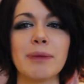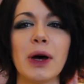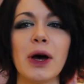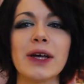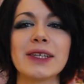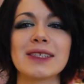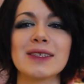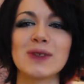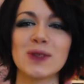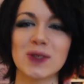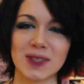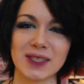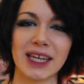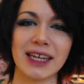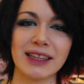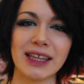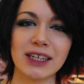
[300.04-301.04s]
the person who
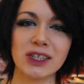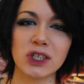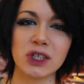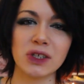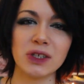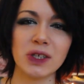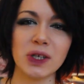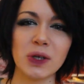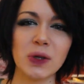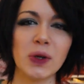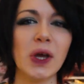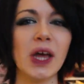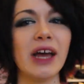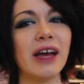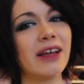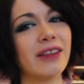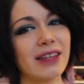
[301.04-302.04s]
say that to you
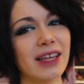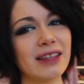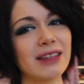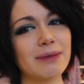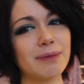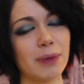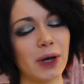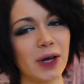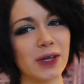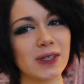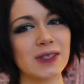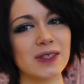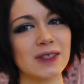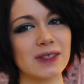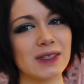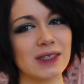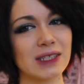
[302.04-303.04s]
than the
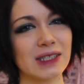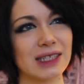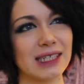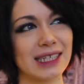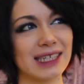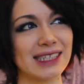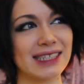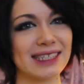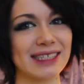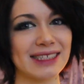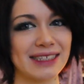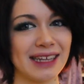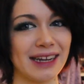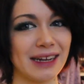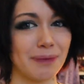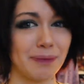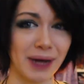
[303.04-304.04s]
person it's
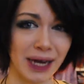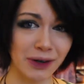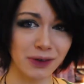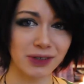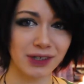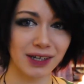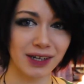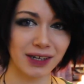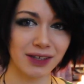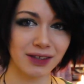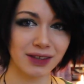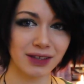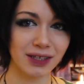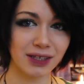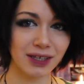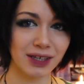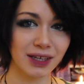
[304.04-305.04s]
said about, I
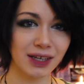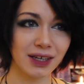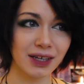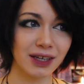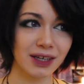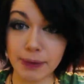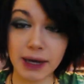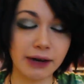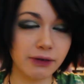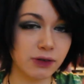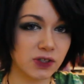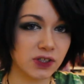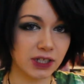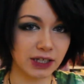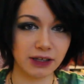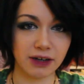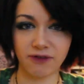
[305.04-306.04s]
think. I would
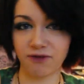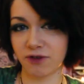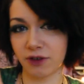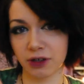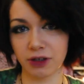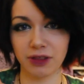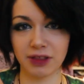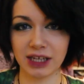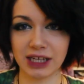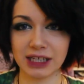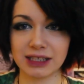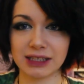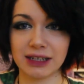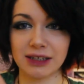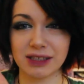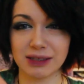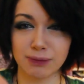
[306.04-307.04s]
say there are 4
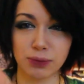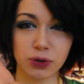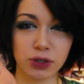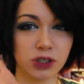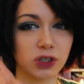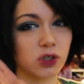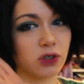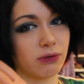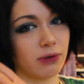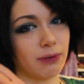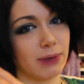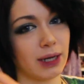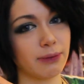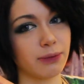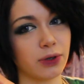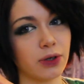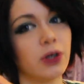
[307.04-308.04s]
things that is important to
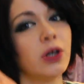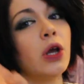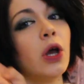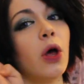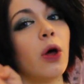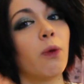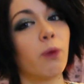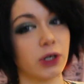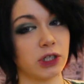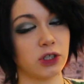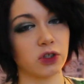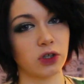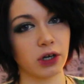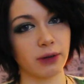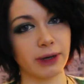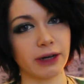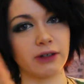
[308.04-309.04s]
remember when you
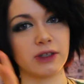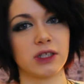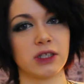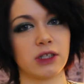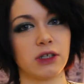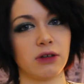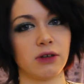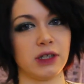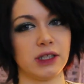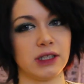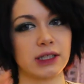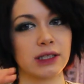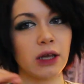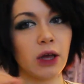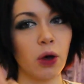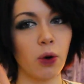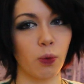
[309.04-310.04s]
talk about
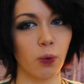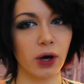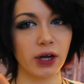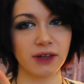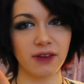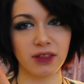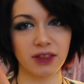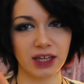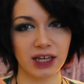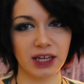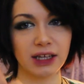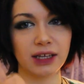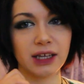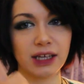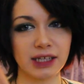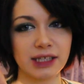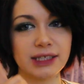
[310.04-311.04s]
insecurities. 1
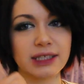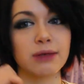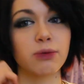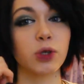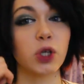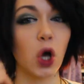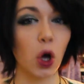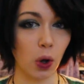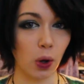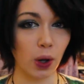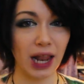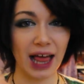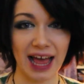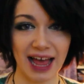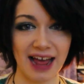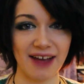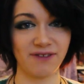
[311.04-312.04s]
thing is we all
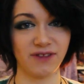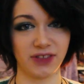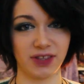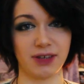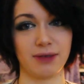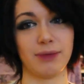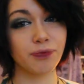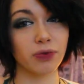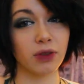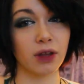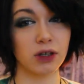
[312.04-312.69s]
have them.